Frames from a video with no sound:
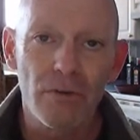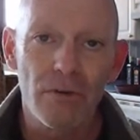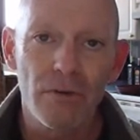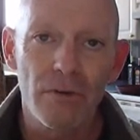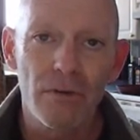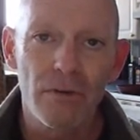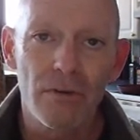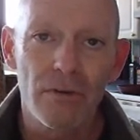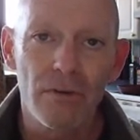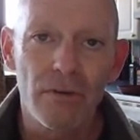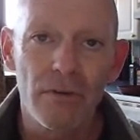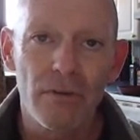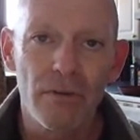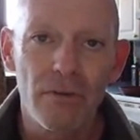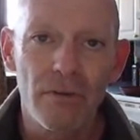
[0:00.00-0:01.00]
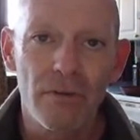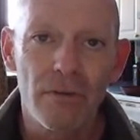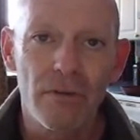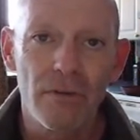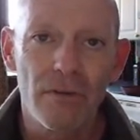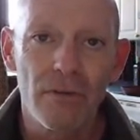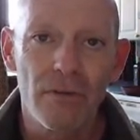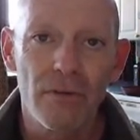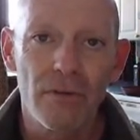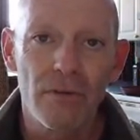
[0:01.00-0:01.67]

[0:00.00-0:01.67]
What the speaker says: (no one is talking)